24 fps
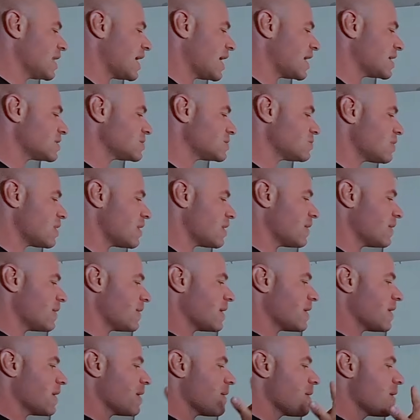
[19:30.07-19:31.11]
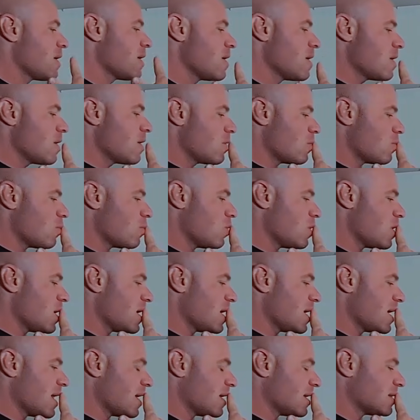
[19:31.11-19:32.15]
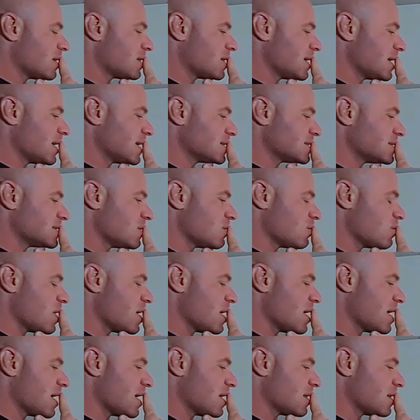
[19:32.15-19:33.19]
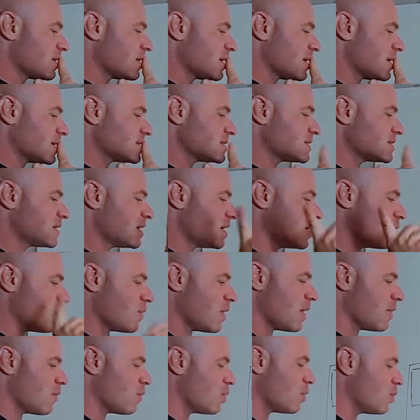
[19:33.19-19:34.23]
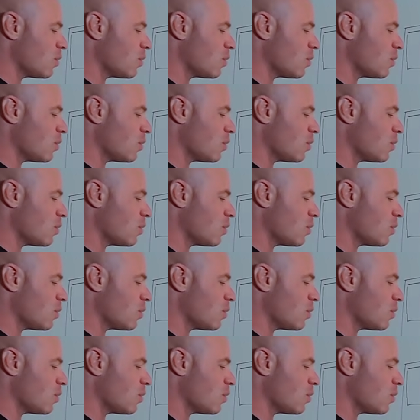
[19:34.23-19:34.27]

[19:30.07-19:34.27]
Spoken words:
last round there? We're running out of things here, Tell you what,